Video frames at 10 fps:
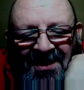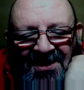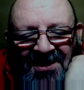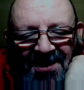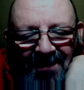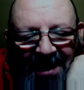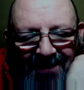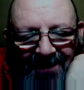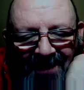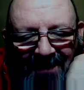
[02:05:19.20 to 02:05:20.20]
So me
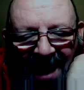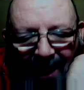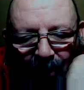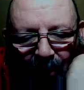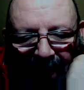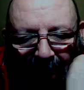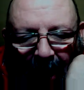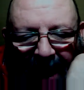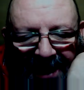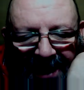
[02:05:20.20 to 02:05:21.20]
and my mate, we
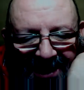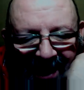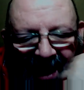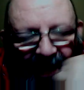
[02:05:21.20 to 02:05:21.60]
legged it.